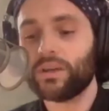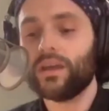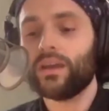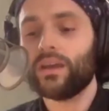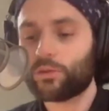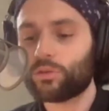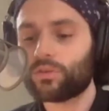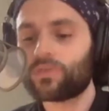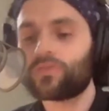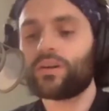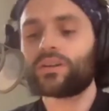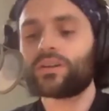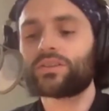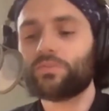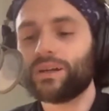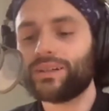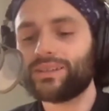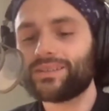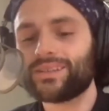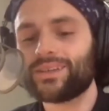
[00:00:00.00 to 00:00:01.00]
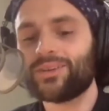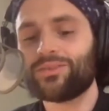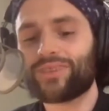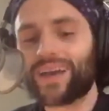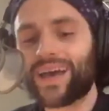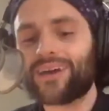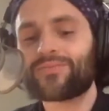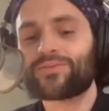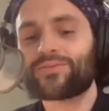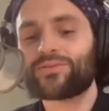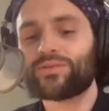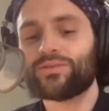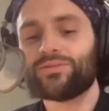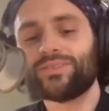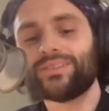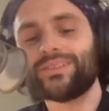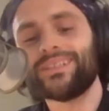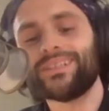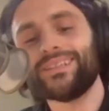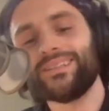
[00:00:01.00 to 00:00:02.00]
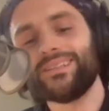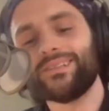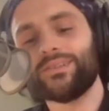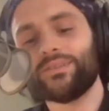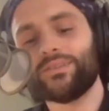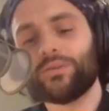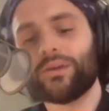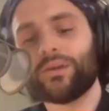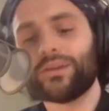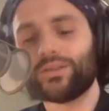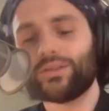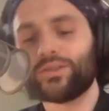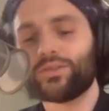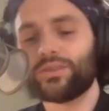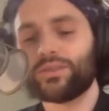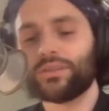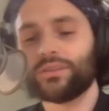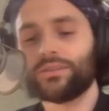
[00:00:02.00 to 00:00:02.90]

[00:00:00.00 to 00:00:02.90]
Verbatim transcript: and refresh myself after the fatigues of my journey.